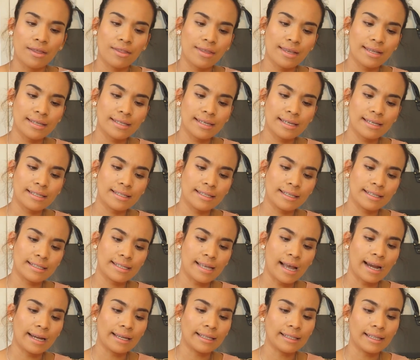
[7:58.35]
This is the
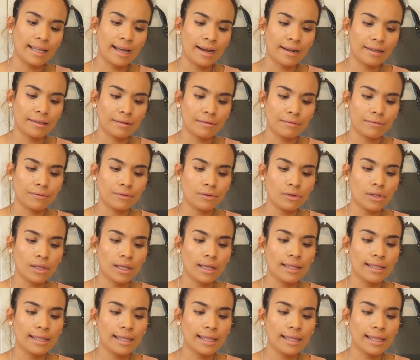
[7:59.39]
Tight Line, the full